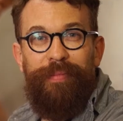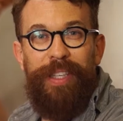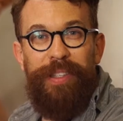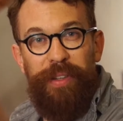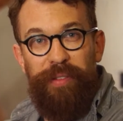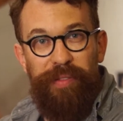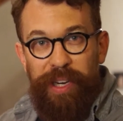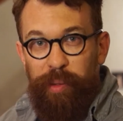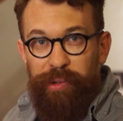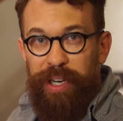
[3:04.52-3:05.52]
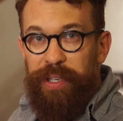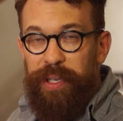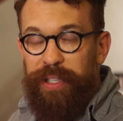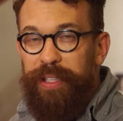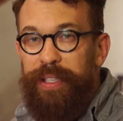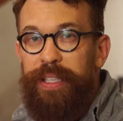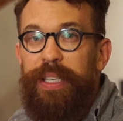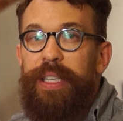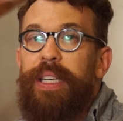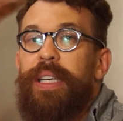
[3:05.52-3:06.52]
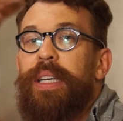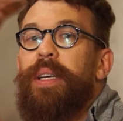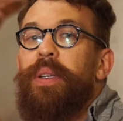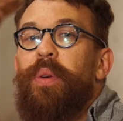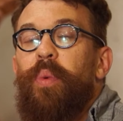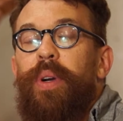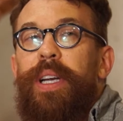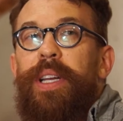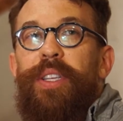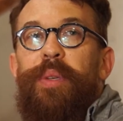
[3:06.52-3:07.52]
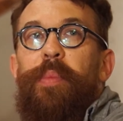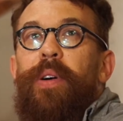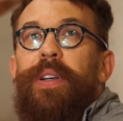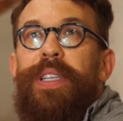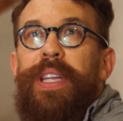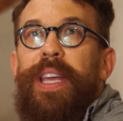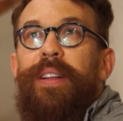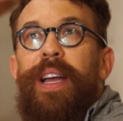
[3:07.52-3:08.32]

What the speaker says: until the final project. To work on a smaller scale,